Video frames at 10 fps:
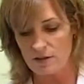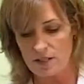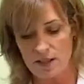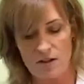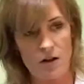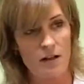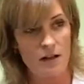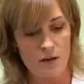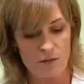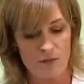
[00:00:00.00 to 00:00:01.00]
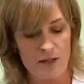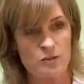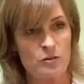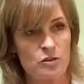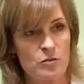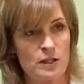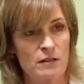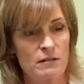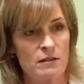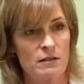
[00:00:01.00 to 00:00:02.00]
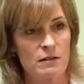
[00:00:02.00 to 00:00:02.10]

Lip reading: You take it all out. That's what you eat.